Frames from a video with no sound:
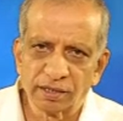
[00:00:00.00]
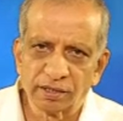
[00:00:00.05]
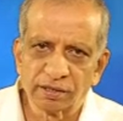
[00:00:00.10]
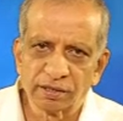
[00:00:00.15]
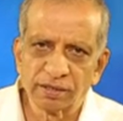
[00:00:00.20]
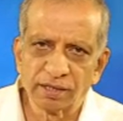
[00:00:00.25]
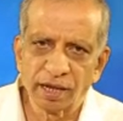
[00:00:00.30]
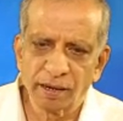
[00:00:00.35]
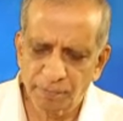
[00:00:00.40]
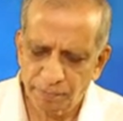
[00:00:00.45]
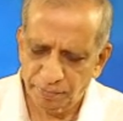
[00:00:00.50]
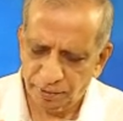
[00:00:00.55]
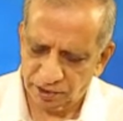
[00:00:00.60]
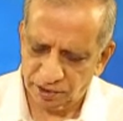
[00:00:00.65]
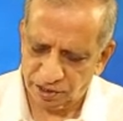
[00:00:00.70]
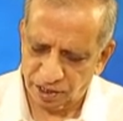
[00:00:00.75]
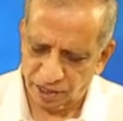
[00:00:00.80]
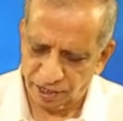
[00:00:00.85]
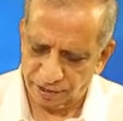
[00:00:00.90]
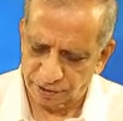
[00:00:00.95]

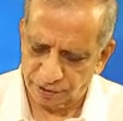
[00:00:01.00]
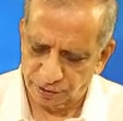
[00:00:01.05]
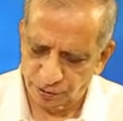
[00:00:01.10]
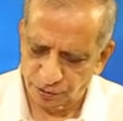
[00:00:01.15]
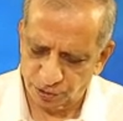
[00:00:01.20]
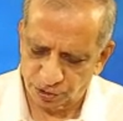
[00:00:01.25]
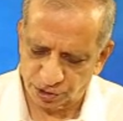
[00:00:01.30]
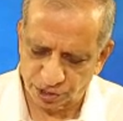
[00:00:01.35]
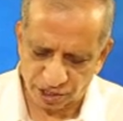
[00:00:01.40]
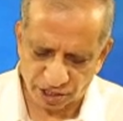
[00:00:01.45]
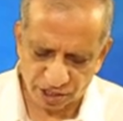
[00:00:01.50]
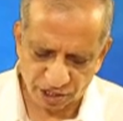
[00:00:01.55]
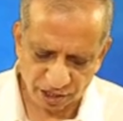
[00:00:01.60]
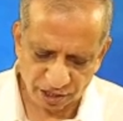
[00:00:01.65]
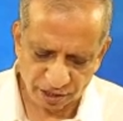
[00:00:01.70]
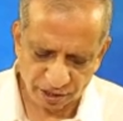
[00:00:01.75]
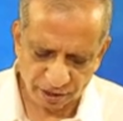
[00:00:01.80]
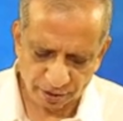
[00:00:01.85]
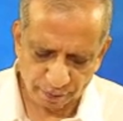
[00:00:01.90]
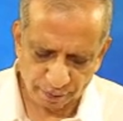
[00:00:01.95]
Numbers are used
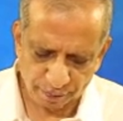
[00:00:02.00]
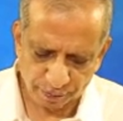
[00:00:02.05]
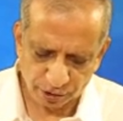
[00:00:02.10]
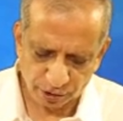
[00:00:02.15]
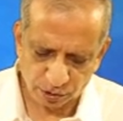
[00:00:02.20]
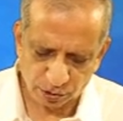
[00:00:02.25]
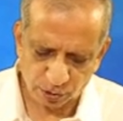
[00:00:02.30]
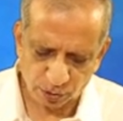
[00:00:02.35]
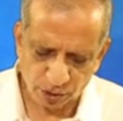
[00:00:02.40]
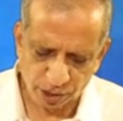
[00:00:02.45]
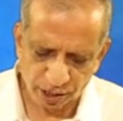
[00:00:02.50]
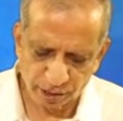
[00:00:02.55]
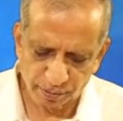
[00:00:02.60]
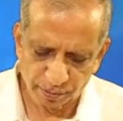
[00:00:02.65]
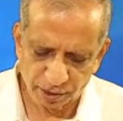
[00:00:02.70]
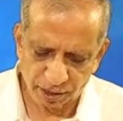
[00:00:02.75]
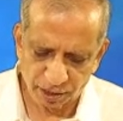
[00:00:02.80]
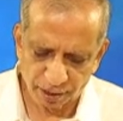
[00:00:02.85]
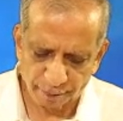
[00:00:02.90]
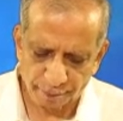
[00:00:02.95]
here to
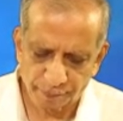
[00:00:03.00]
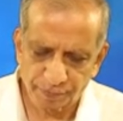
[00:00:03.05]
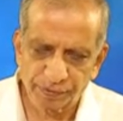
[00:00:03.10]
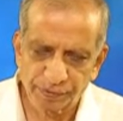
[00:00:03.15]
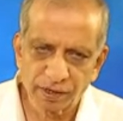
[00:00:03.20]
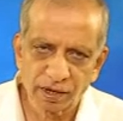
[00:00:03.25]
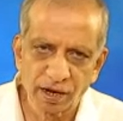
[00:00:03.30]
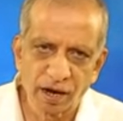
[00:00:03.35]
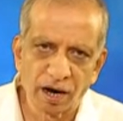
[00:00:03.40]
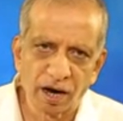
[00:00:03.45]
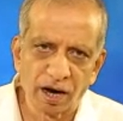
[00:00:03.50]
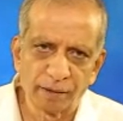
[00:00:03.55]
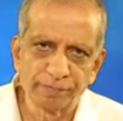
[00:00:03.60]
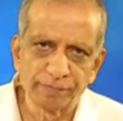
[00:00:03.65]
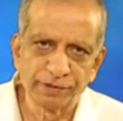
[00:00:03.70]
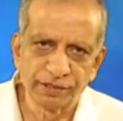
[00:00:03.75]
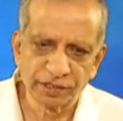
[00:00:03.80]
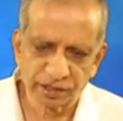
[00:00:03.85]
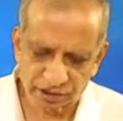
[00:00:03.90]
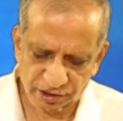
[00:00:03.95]
label
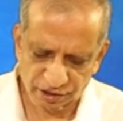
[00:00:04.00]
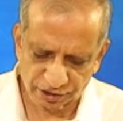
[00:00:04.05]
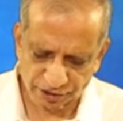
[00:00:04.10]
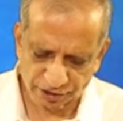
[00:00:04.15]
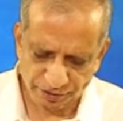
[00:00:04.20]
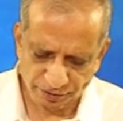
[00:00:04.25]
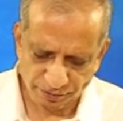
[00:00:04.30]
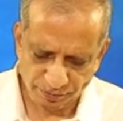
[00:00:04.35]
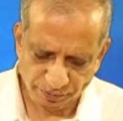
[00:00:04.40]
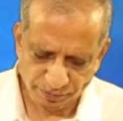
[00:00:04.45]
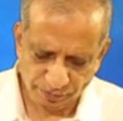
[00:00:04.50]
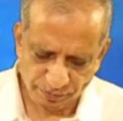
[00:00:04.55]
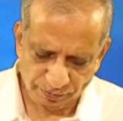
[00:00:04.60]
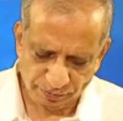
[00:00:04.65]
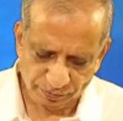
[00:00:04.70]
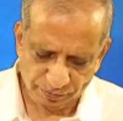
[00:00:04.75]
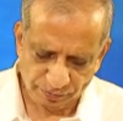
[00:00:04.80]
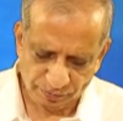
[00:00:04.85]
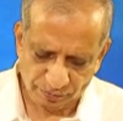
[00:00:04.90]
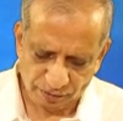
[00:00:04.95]
objects,
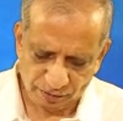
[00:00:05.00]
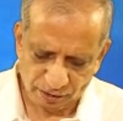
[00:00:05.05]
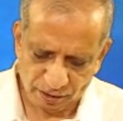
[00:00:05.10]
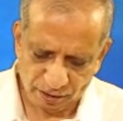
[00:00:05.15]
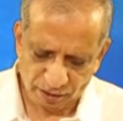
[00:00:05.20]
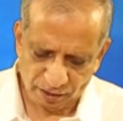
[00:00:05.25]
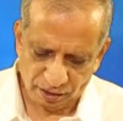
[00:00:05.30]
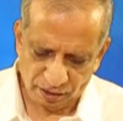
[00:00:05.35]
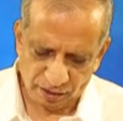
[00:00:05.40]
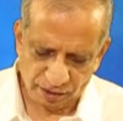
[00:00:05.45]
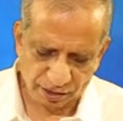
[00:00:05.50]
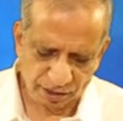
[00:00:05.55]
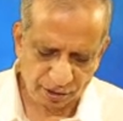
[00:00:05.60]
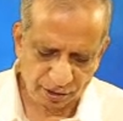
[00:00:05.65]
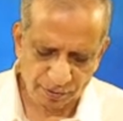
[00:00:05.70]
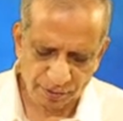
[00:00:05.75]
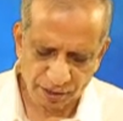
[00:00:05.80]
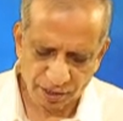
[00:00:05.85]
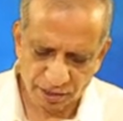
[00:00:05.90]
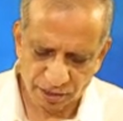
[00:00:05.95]

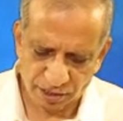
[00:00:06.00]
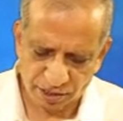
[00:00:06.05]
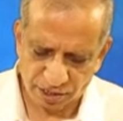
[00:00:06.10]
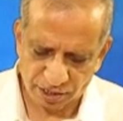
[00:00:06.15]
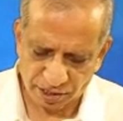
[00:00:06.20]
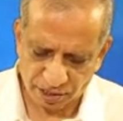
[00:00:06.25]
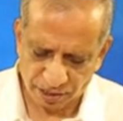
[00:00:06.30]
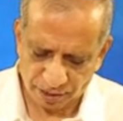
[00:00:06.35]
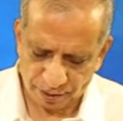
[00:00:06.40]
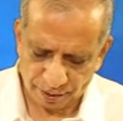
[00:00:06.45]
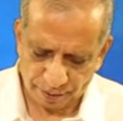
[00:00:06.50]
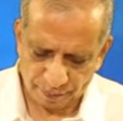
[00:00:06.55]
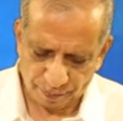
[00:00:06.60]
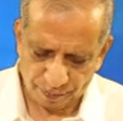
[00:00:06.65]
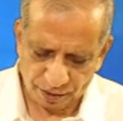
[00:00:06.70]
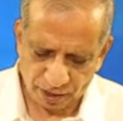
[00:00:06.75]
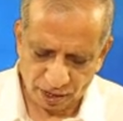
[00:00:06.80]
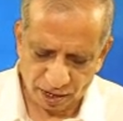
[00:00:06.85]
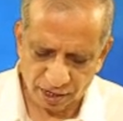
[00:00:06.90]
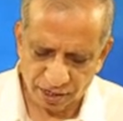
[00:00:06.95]
events,
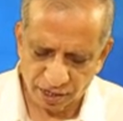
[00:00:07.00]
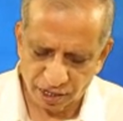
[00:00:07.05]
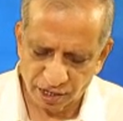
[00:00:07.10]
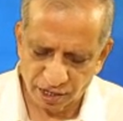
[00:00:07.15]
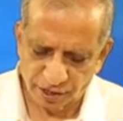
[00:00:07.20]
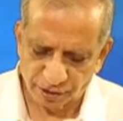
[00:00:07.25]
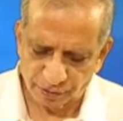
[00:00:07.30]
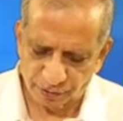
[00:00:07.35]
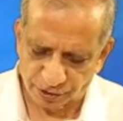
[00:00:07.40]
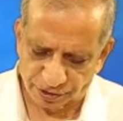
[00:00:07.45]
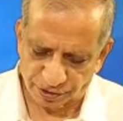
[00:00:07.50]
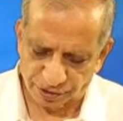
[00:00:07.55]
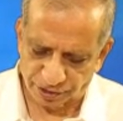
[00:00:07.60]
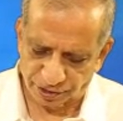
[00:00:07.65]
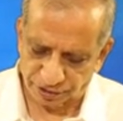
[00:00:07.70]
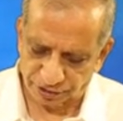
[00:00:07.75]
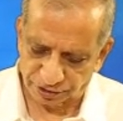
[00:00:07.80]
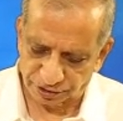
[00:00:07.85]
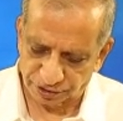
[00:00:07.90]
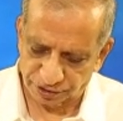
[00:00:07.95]
and
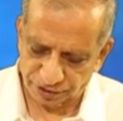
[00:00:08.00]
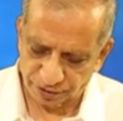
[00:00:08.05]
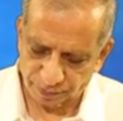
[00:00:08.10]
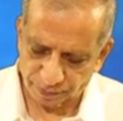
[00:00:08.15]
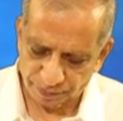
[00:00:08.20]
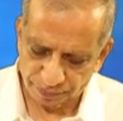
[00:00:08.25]
individuals.